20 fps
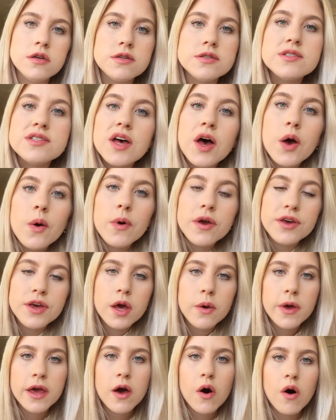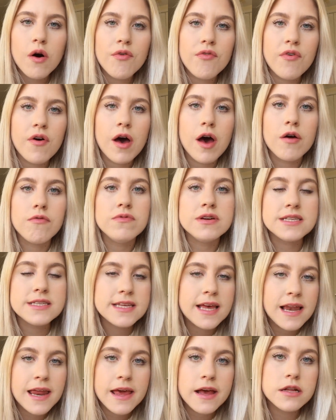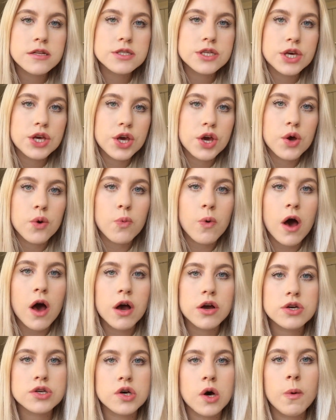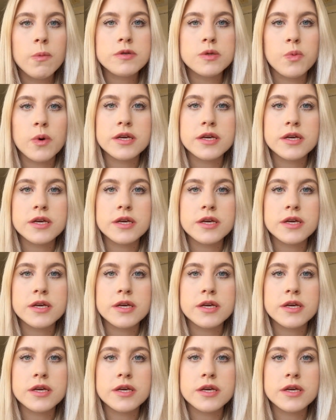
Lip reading: So UWE offer Resilient You workshops,